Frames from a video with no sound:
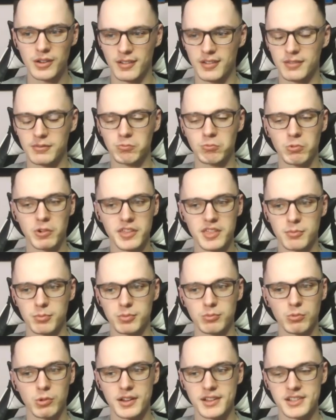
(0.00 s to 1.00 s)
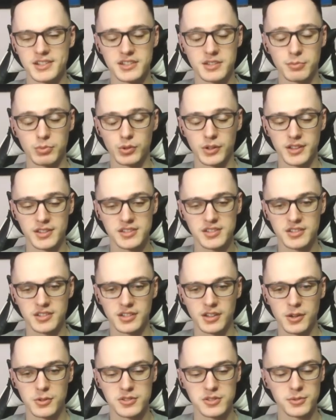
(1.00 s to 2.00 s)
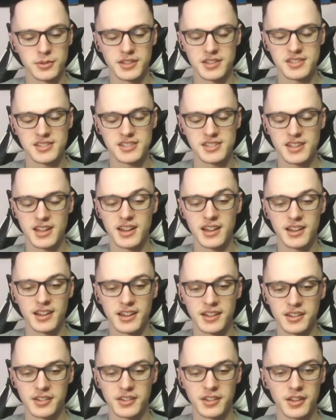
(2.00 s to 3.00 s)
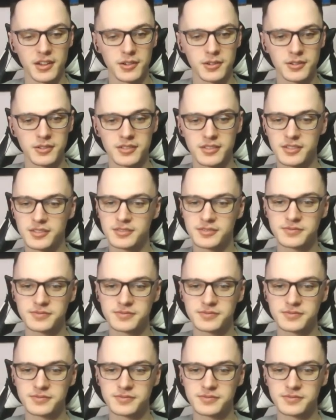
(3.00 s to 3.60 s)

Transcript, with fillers: Oh, what are the what is the points going to go to in this set? I don't know.